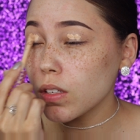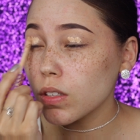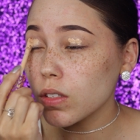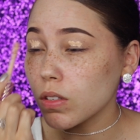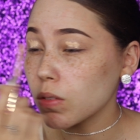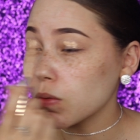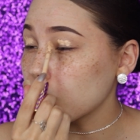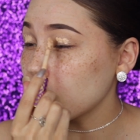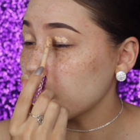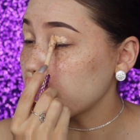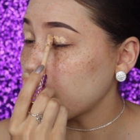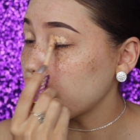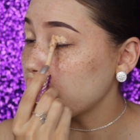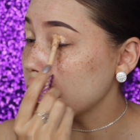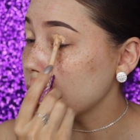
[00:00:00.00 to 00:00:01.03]
You don't really
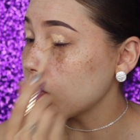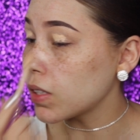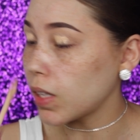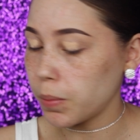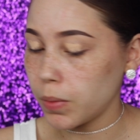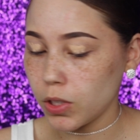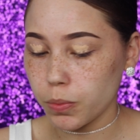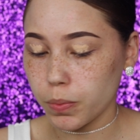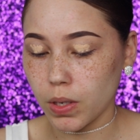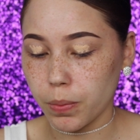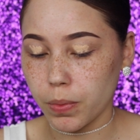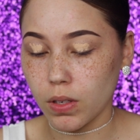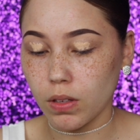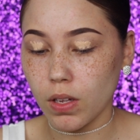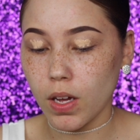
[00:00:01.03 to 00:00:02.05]
probably need that much, but I
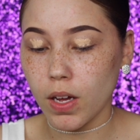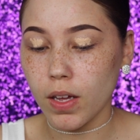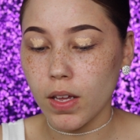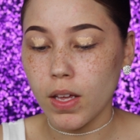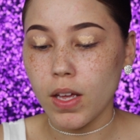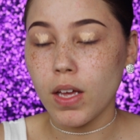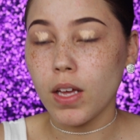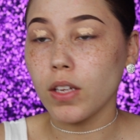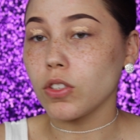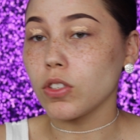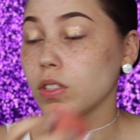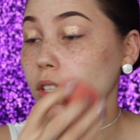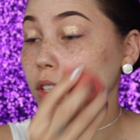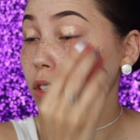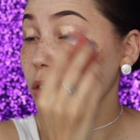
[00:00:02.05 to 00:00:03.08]
put a lot. Just take